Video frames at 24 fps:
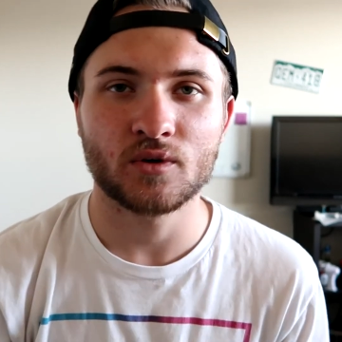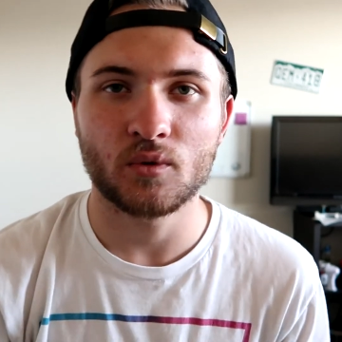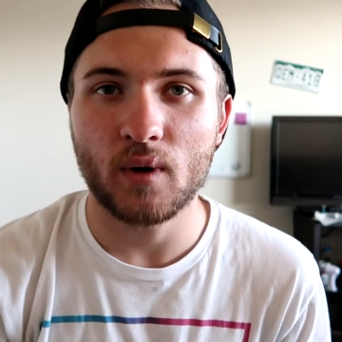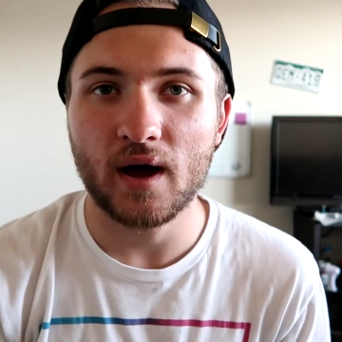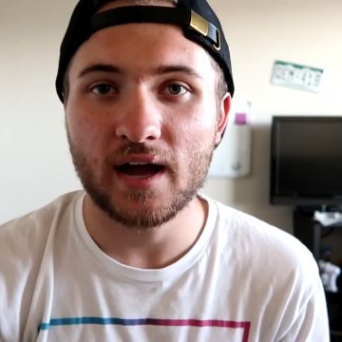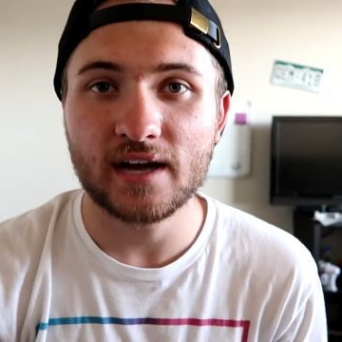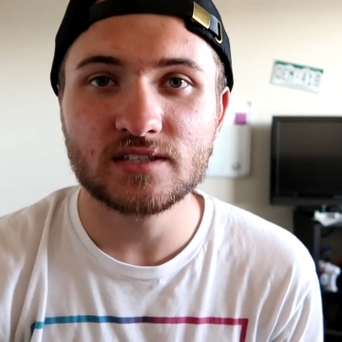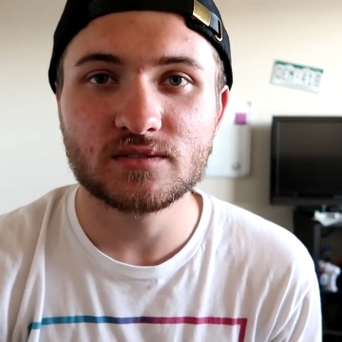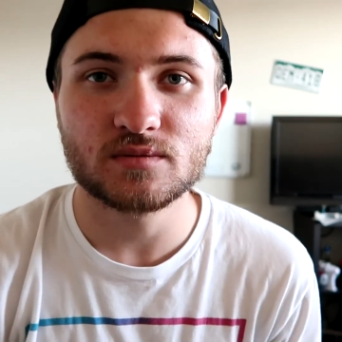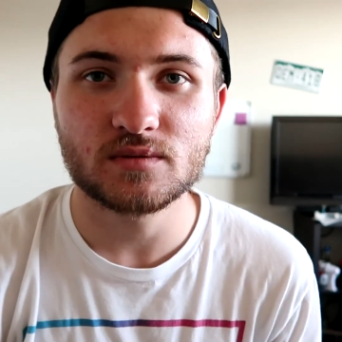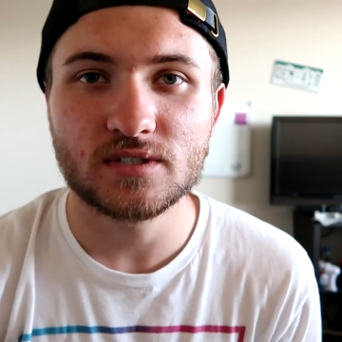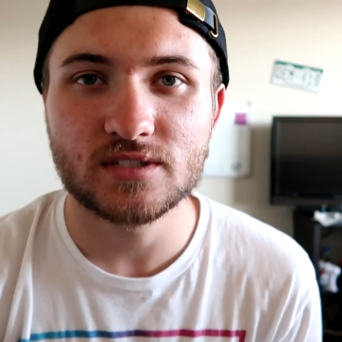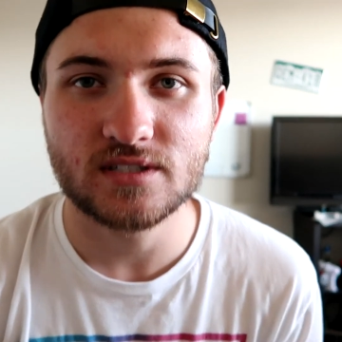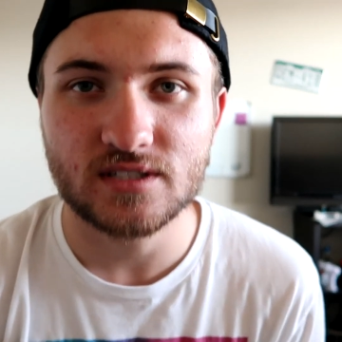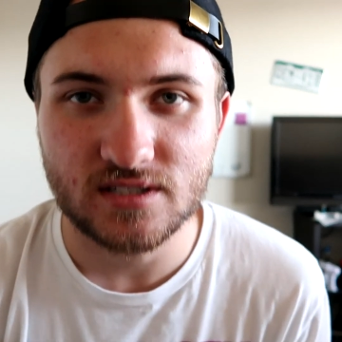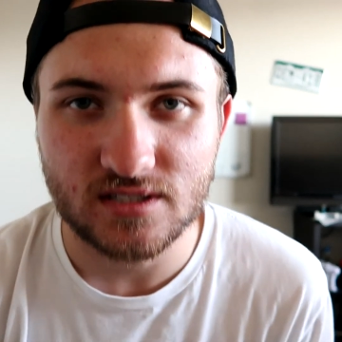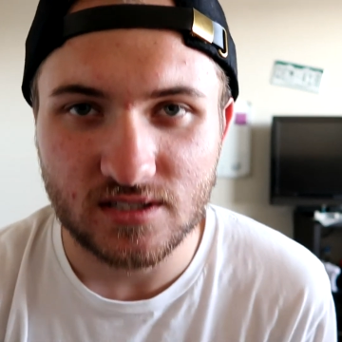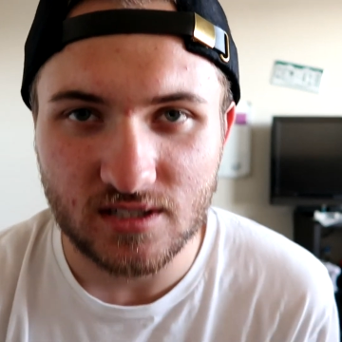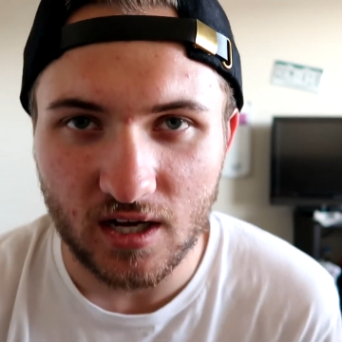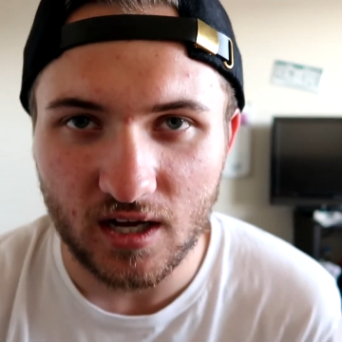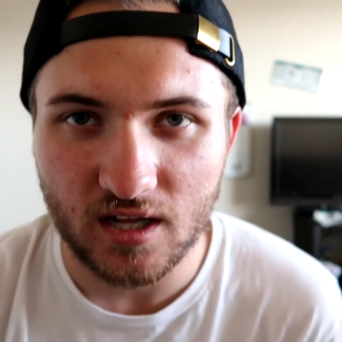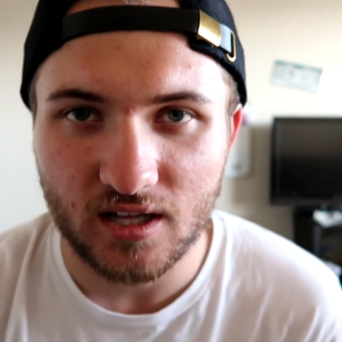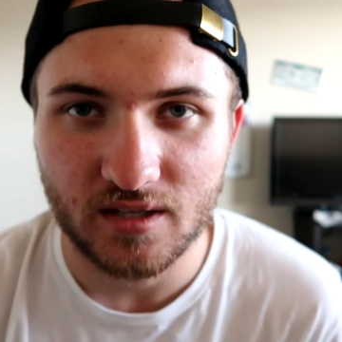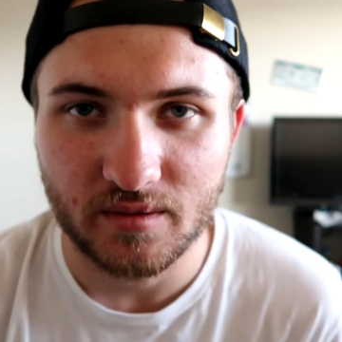The wise words of
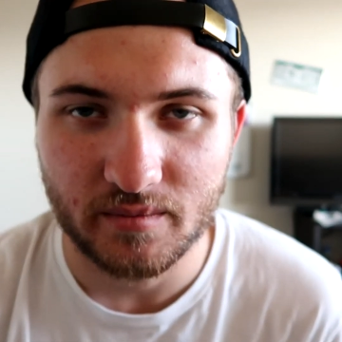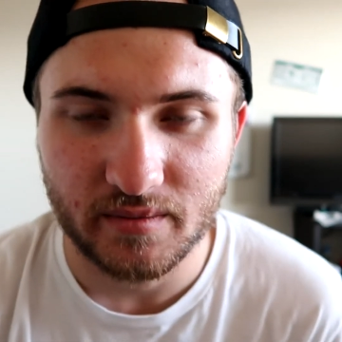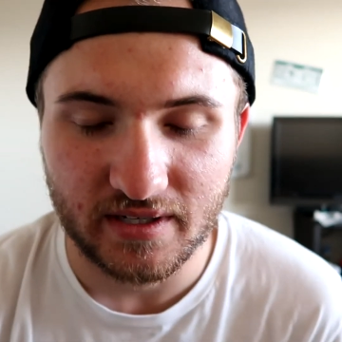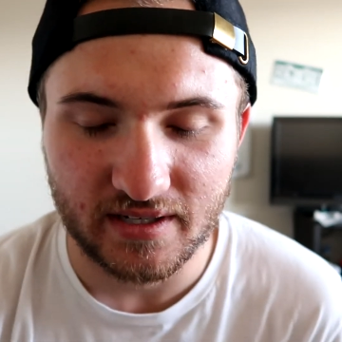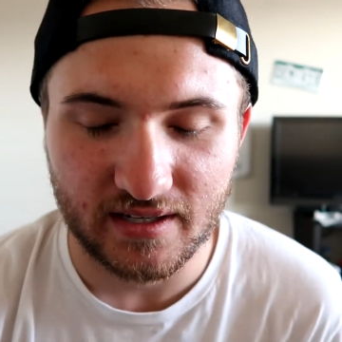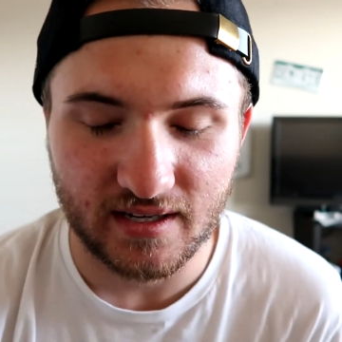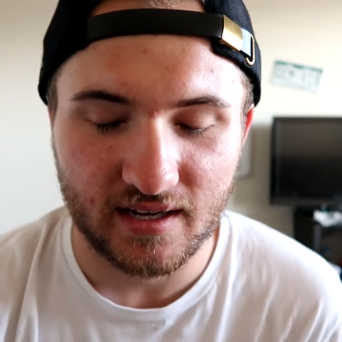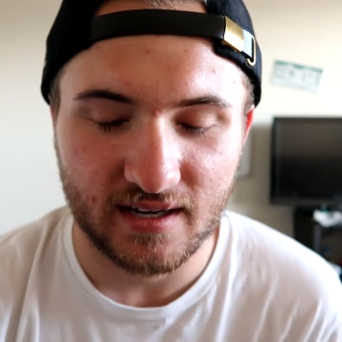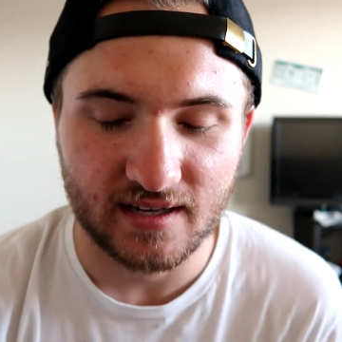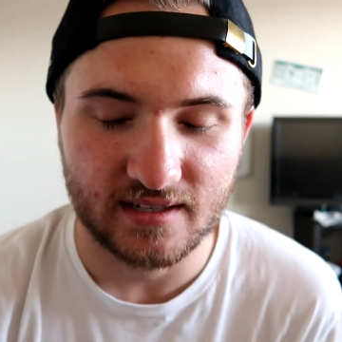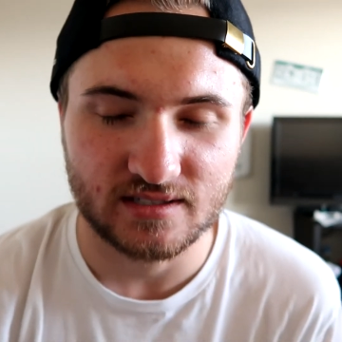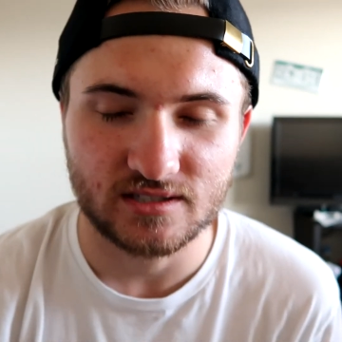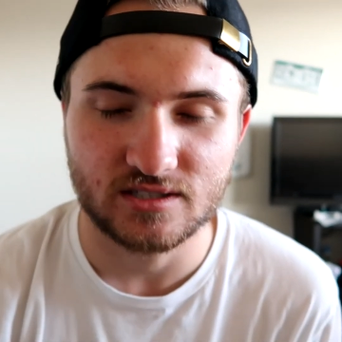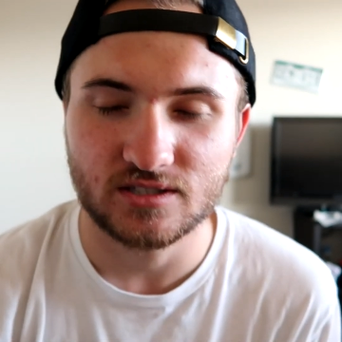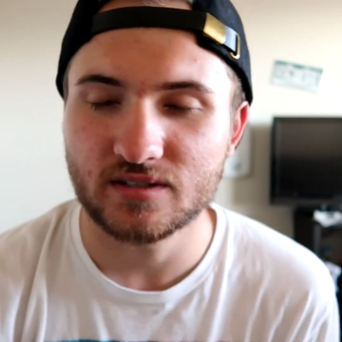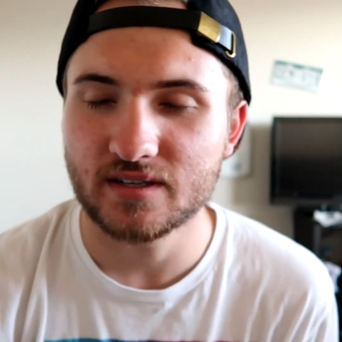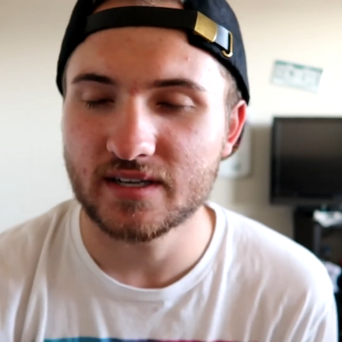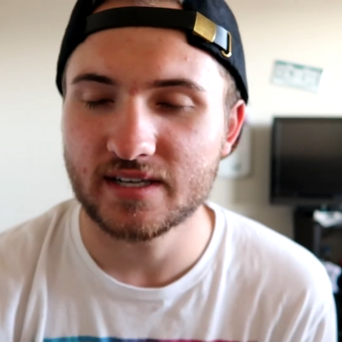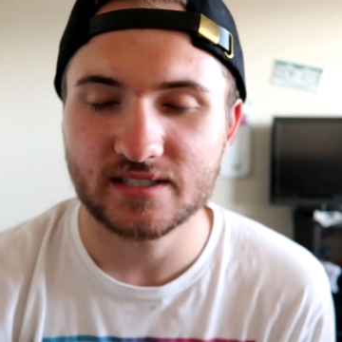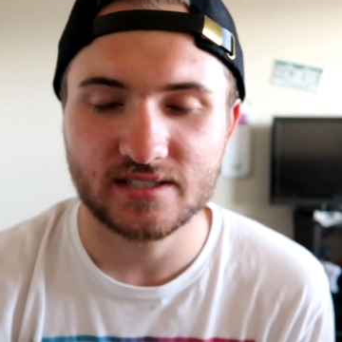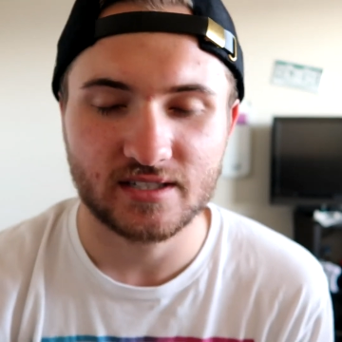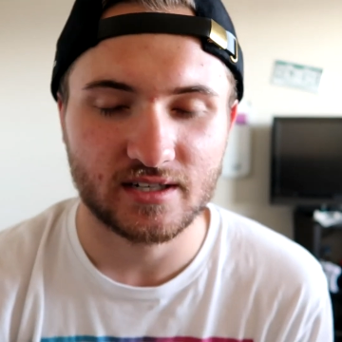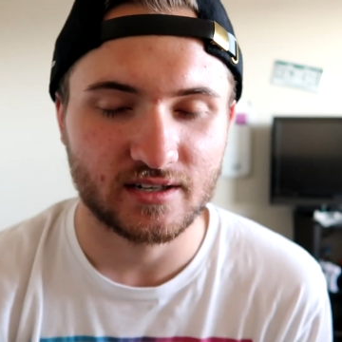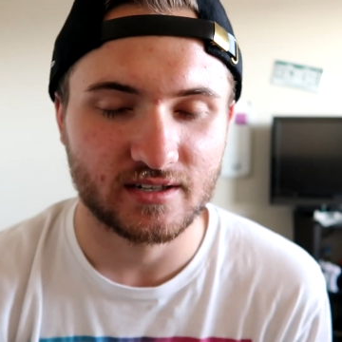Solomon, guys, you
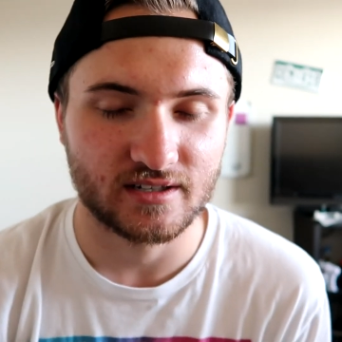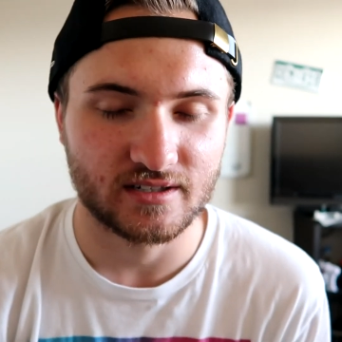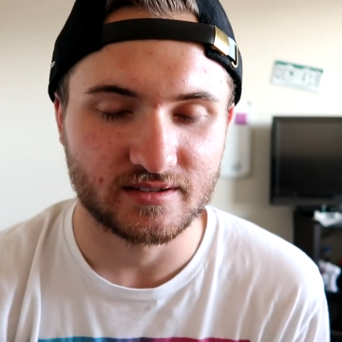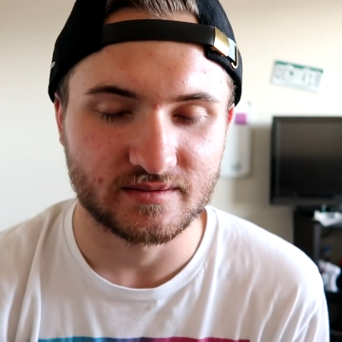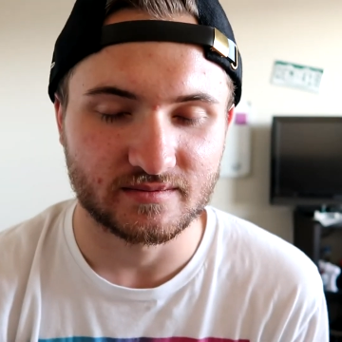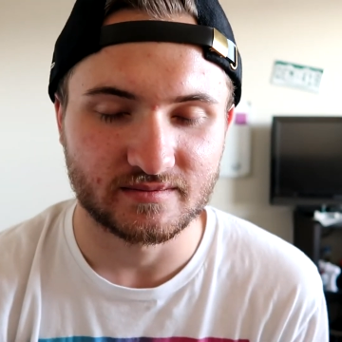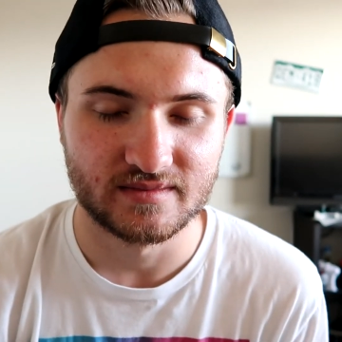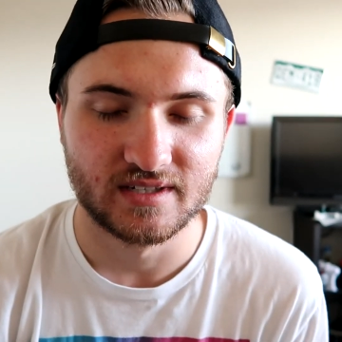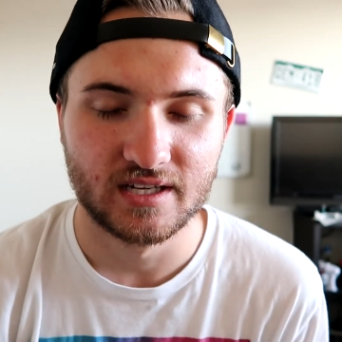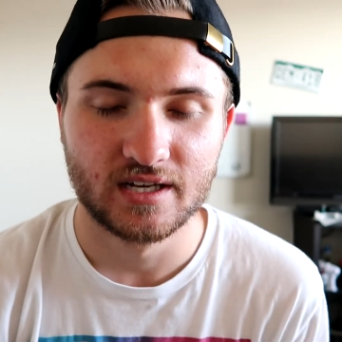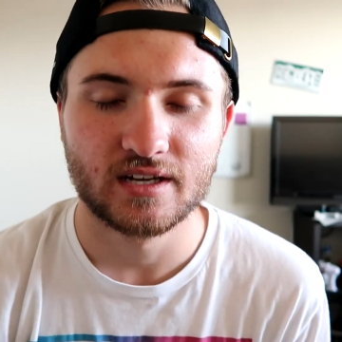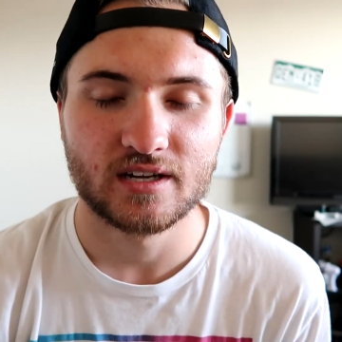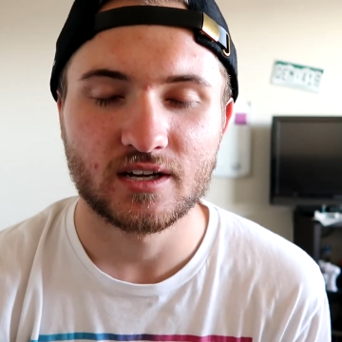guys heard him.